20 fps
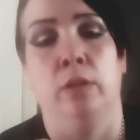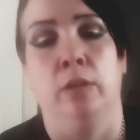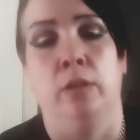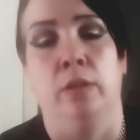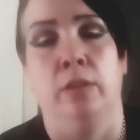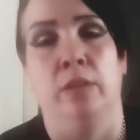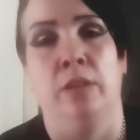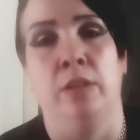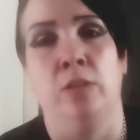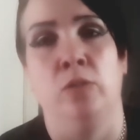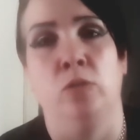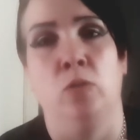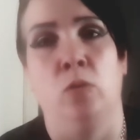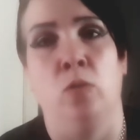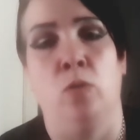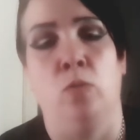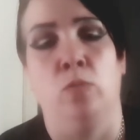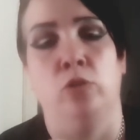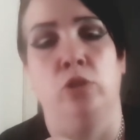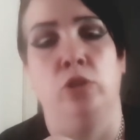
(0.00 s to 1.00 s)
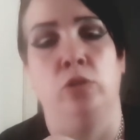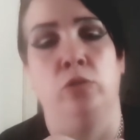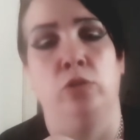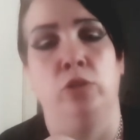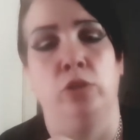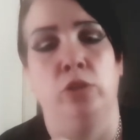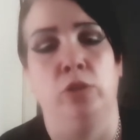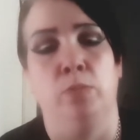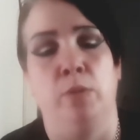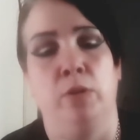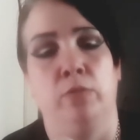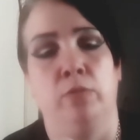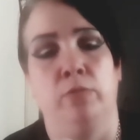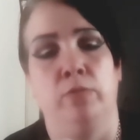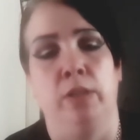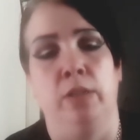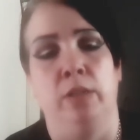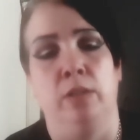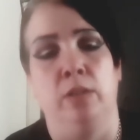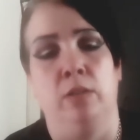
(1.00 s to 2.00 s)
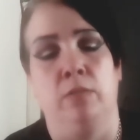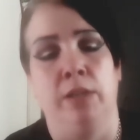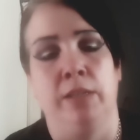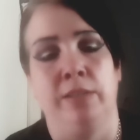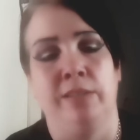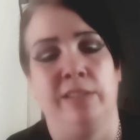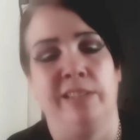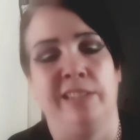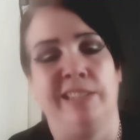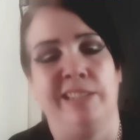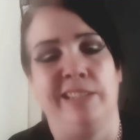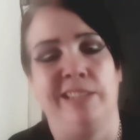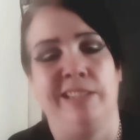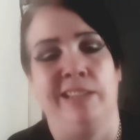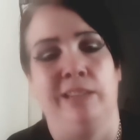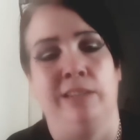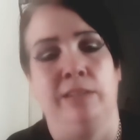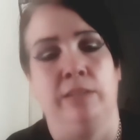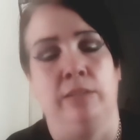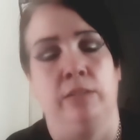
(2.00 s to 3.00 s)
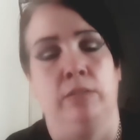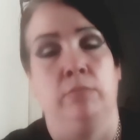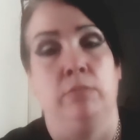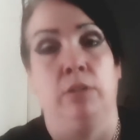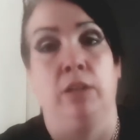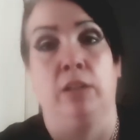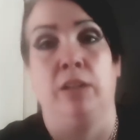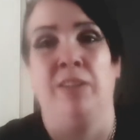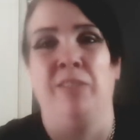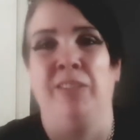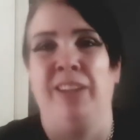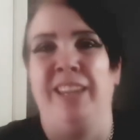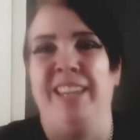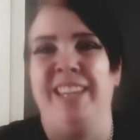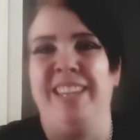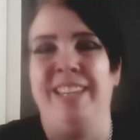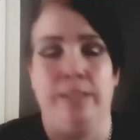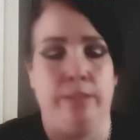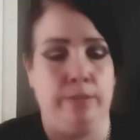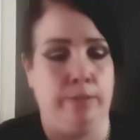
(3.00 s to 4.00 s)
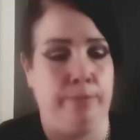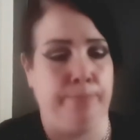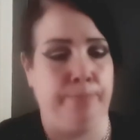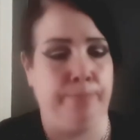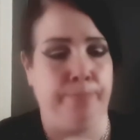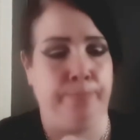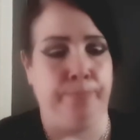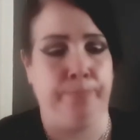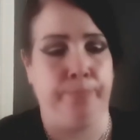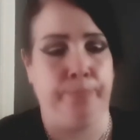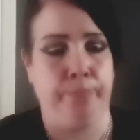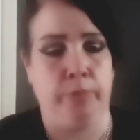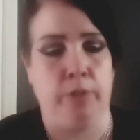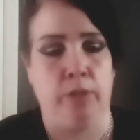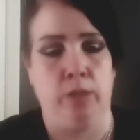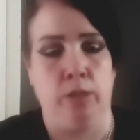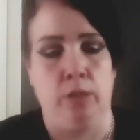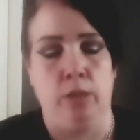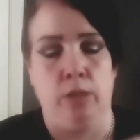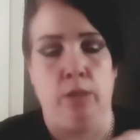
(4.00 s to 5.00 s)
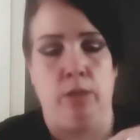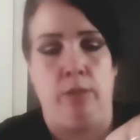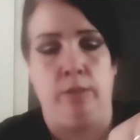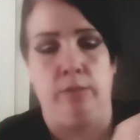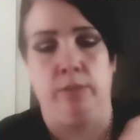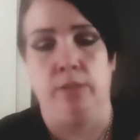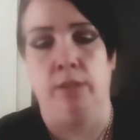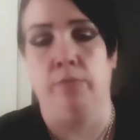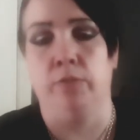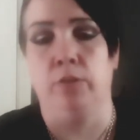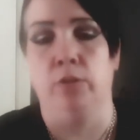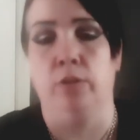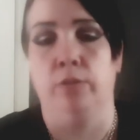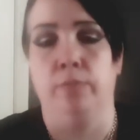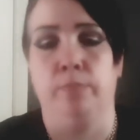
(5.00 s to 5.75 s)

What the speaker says: These oils usually smell really nice. I can't get in. Let's have a look.